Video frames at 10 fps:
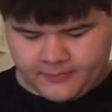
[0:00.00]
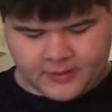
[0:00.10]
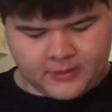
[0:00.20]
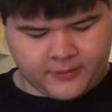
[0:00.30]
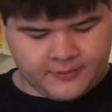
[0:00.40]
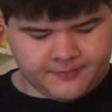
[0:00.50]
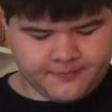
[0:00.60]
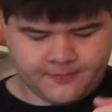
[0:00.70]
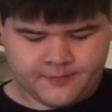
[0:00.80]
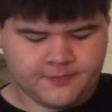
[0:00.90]
anyway,
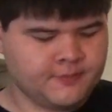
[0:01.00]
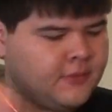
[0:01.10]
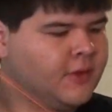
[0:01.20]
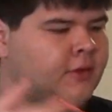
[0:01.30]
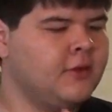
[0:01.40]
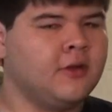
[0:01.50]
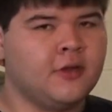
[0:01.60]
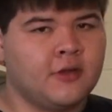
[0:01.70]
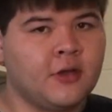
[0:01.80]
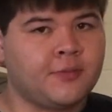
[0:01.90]

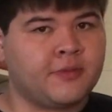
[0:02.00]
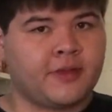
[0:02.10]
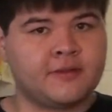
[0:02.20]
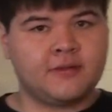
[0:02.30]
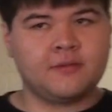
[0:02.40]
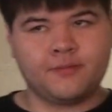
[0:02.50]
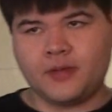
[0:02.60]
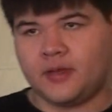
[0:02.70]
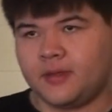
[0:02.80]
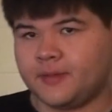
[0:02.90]
hope you liked it.
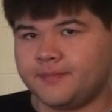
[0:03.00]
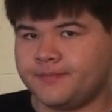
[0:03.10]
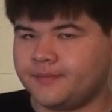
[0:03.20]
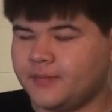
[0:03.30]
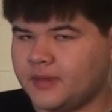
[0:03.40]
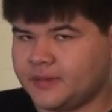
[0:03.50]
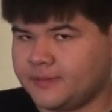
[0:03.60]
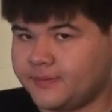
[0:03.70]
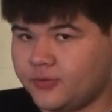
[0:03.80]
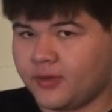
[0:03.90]
I
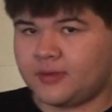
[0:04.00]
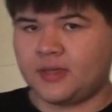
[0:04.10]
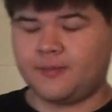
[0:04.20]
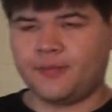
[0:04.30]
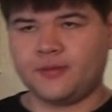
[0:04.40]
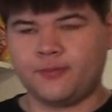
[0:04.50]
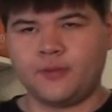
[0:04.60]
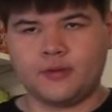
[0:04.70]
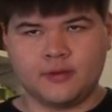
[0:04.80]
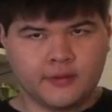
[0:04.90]
tried to keep this
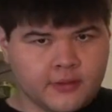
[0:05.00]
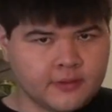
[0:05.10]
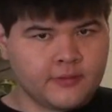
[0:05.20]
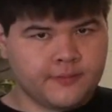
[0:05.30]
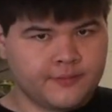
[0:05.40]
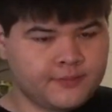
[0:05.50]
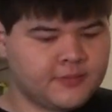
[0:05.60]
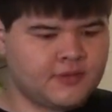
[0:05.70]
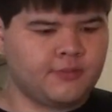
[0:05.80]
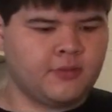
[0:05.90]
one a little
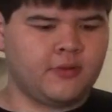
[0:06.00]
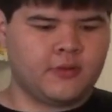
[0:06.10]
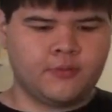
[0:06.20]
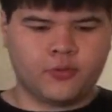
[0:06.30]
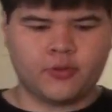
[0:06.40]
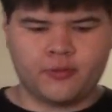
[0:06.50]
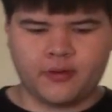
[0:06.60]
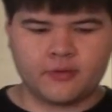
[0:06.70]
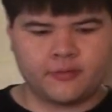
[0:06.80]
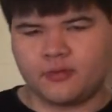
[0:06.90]
simple, a little more
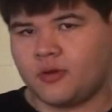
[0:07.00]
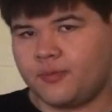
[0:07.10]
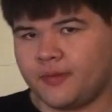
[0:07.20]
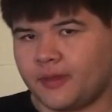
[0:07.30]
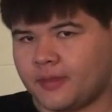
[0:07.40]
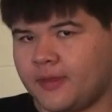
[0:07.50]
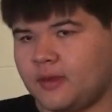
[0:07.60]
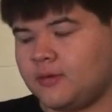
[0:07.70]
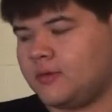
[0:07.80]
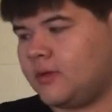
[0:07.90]
theoretical, so I hope you like
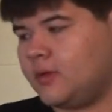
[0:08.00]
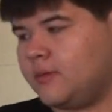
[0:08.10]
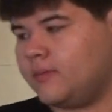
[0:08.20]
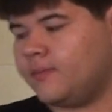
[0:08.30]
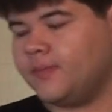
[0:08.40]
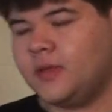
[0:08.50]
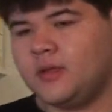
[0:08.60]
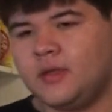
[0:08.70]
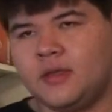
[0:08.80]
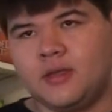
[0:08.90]
that.
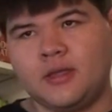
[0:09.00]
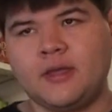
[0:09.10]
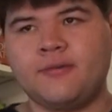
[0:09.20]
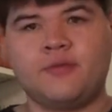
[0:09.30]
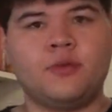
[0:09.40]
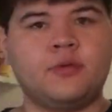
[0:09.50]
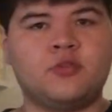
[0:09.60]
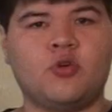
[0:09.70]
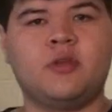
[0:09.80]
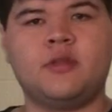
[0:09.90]
If you
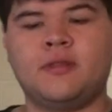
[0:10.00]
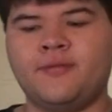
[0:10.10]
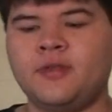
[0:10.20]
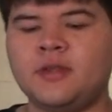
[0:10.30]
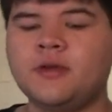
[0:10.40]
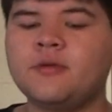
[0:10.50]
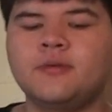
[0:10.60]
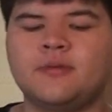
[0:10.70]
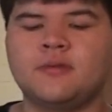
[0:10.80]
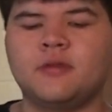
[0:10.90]
enjoy the
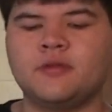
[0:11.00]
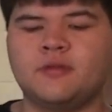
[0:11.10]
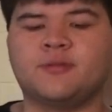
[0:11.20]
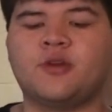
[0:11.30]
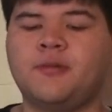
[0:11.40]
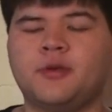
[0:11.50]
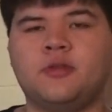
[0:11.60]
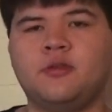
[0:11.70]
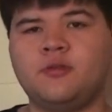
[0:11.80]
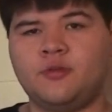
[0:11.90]
videos, subscribing
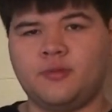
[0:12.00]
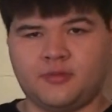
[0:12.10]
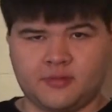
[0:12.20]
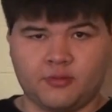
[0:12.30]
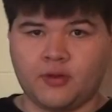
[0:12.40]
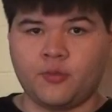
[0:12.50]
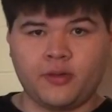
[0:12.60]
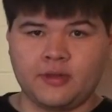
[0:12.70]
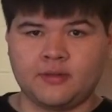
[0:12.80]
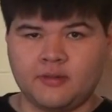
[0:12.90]
on YouTube is a great
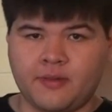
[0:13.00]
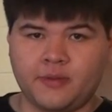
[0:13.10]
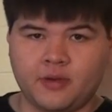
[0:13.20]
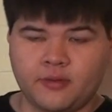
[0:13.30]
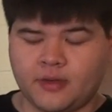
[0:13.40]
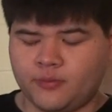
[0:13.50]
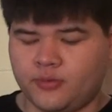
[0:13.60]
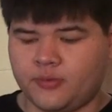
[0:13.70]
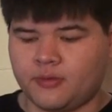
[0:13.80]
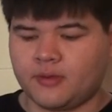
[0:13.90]
way to let me know that I'm
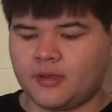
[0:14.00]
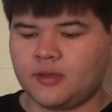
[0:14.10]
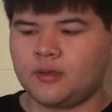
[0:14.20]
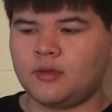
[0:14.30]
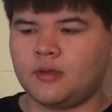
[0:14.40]
doing okay.